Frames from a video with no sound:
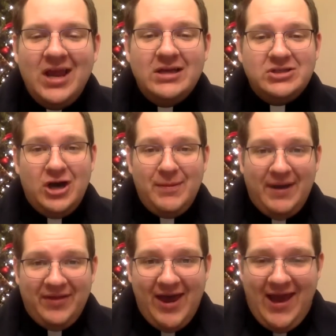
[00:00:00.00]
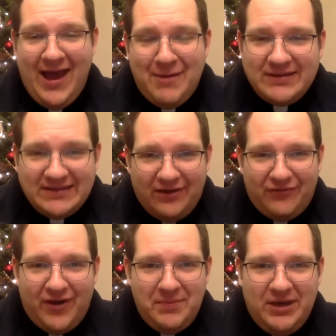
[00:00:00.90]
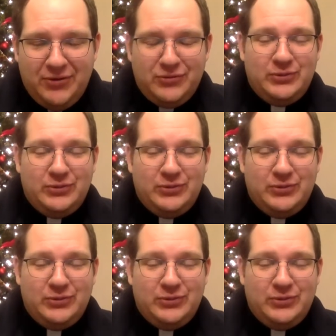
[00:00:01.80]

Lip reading: Sorry about that. I had myself on mute,